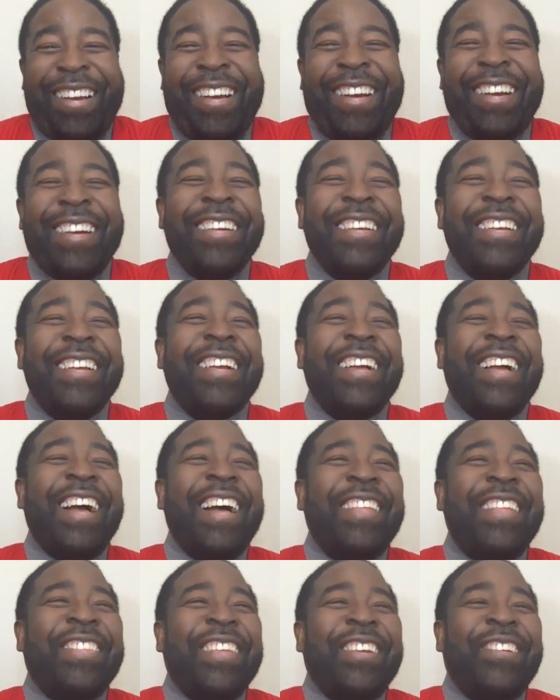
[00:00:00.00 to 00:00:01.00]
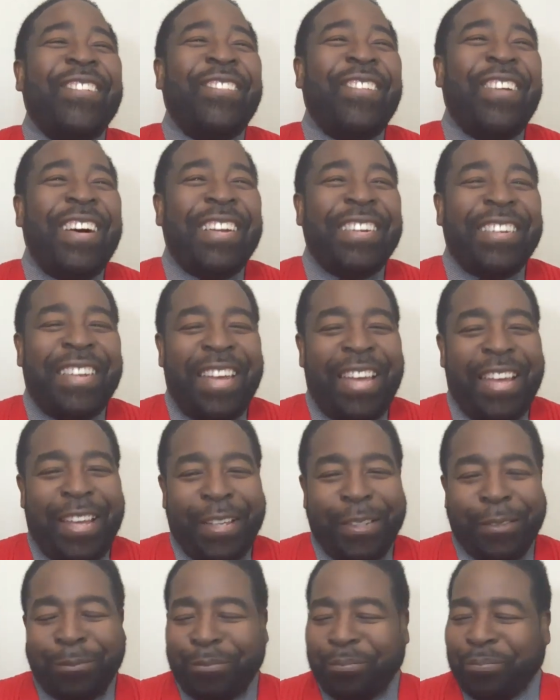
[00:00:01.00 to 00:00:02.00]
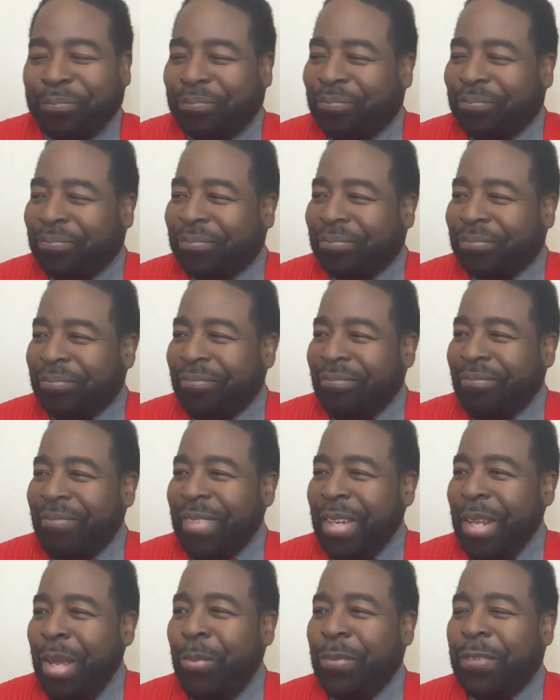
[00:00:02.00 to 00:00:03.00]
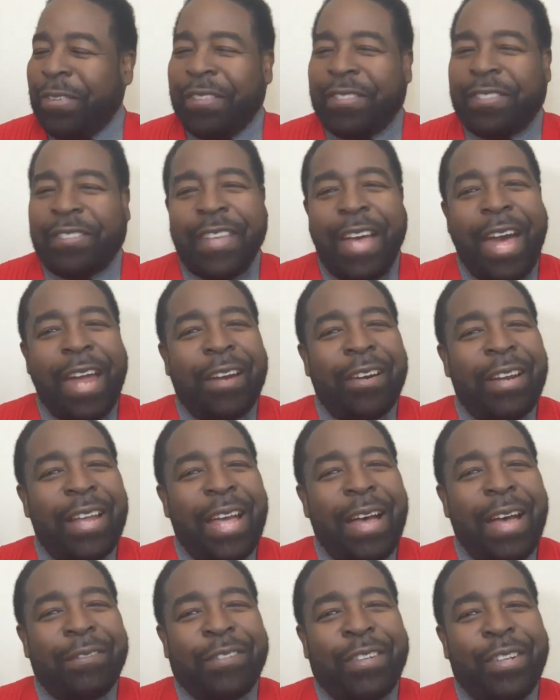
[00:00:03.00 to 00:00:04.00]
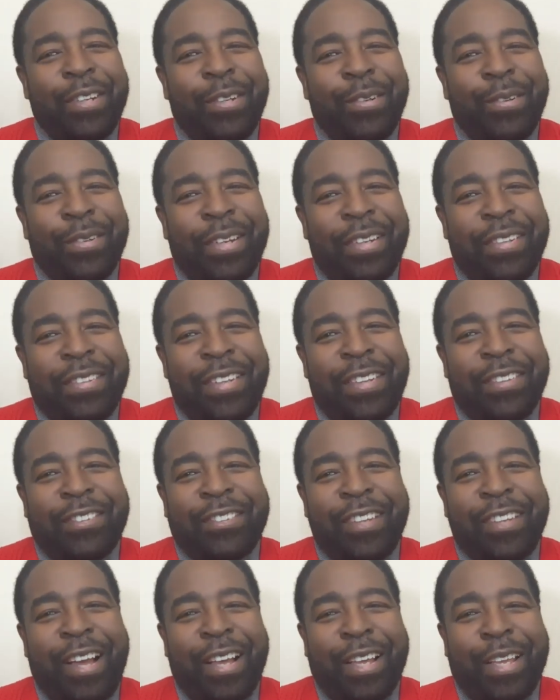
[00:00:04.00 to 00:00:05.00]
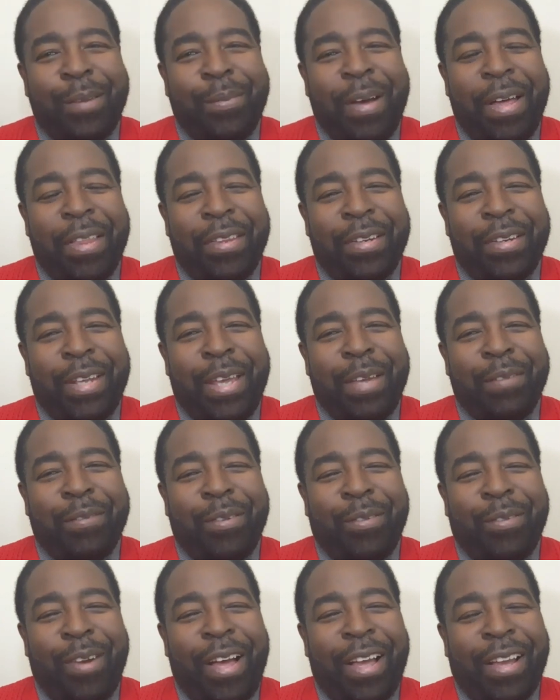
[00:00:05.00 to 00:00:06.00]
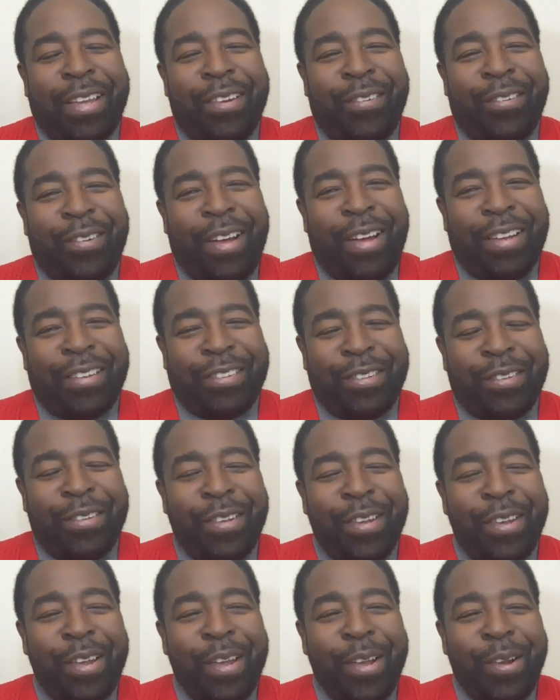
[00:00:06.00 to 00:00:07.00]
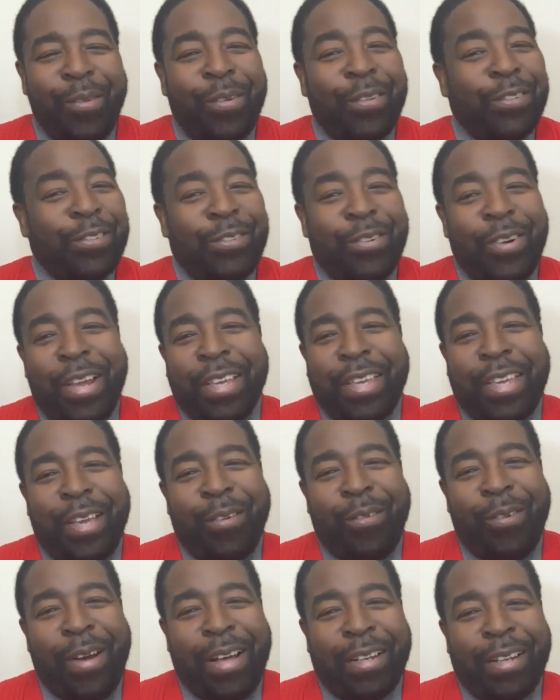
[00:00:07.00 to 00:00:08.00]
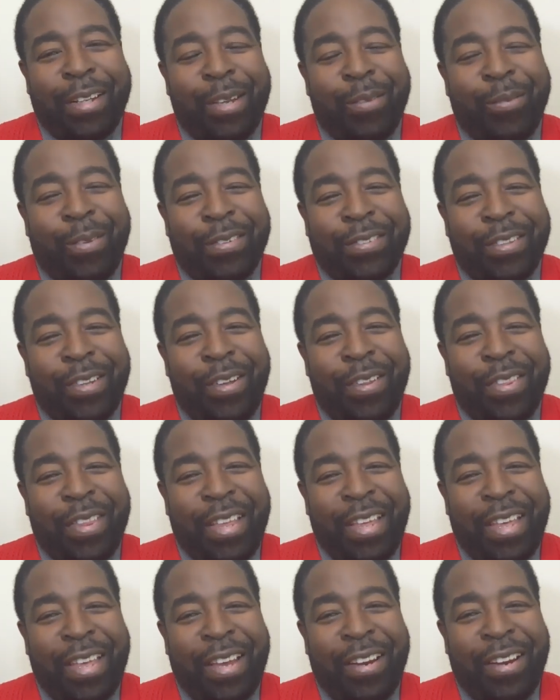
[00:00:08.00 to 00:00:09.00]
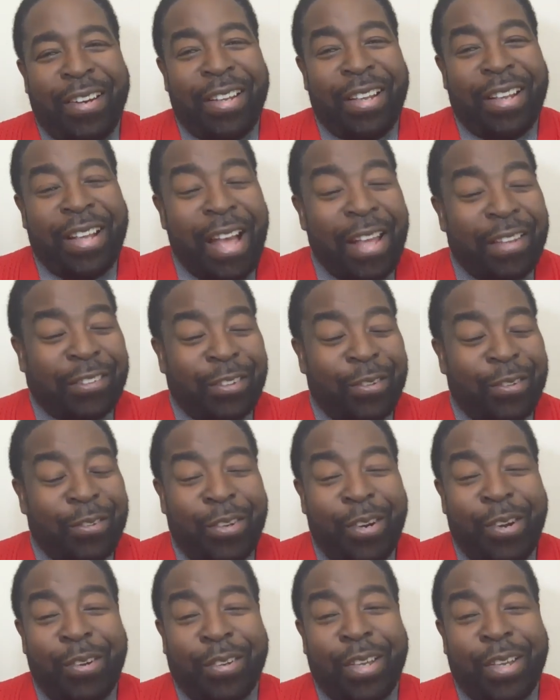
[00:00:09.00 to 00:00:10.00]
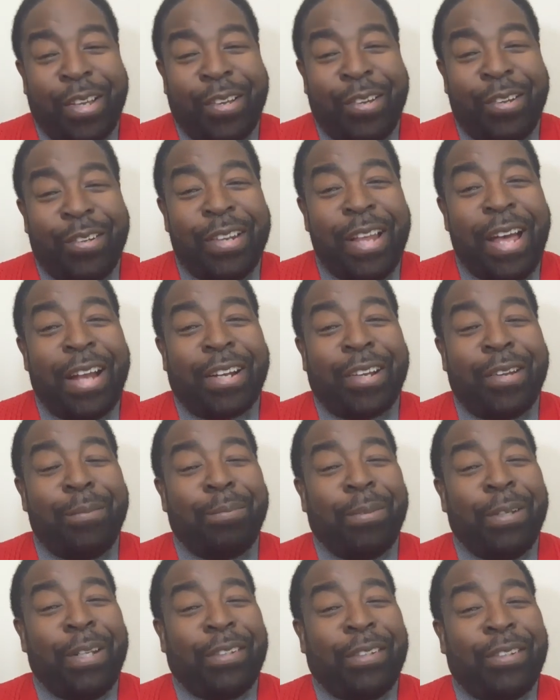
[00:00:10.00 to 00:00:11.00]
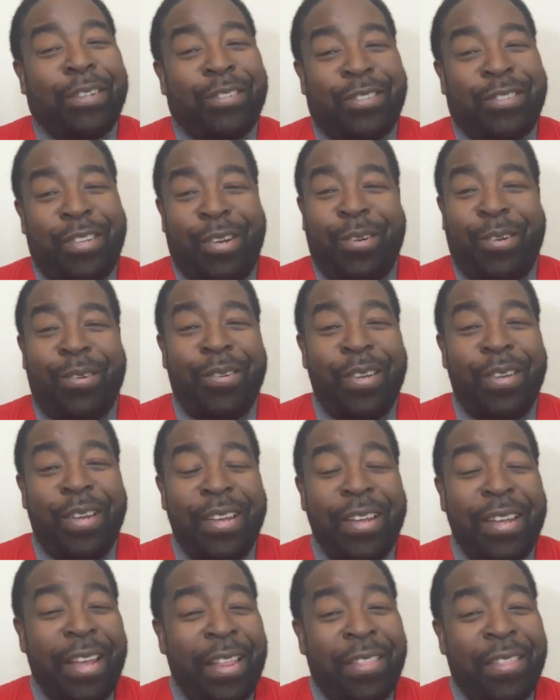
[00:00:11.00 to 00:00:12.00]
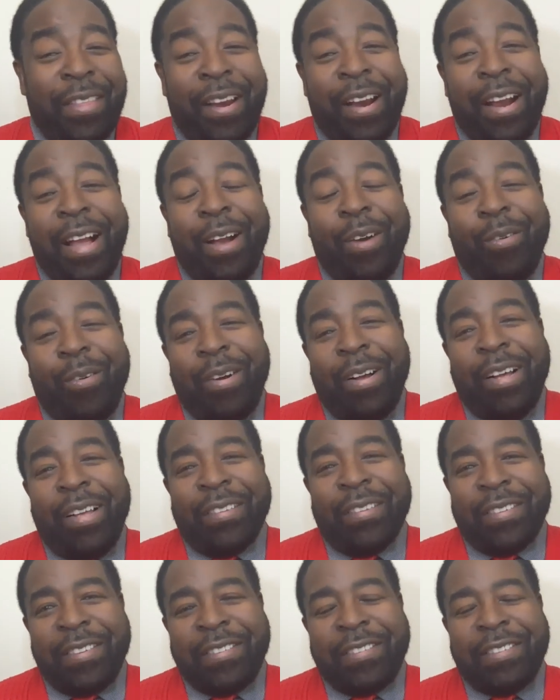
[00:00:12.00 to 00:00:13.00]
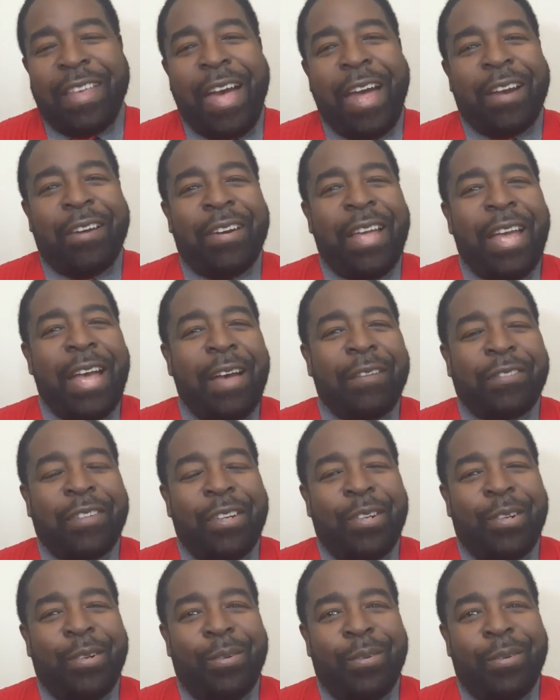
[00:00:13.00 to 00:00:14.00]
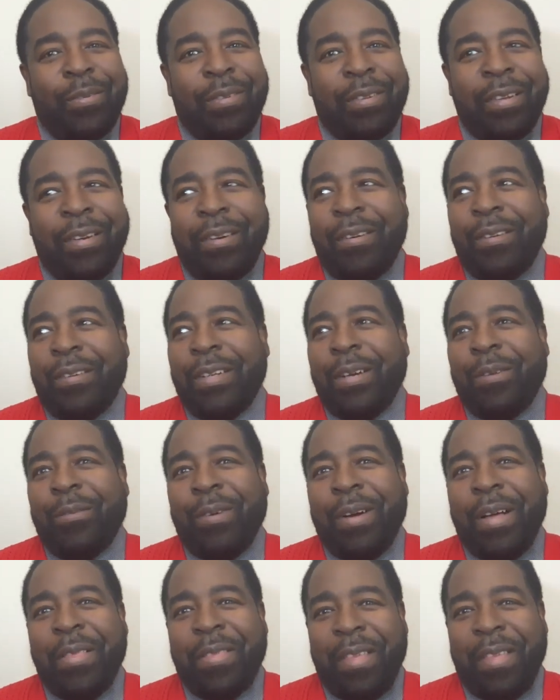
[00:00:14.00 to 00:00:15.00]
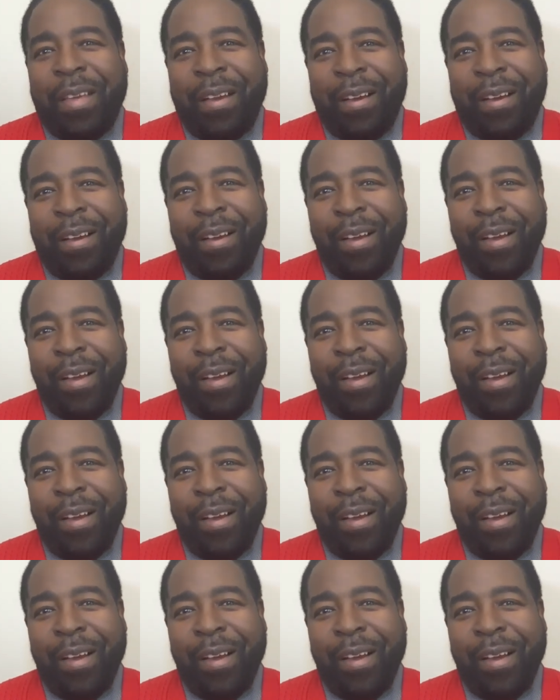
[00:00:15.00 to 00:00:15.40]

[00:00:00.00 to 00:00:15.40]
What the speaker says: And then one day, it was a Saturday afternoon, a disc jockey by the name of Rockin' Roger was drinking while he was on the air. And he got so drunk he could not complete the show. And there I was, a Saturday afternoon, the only one there,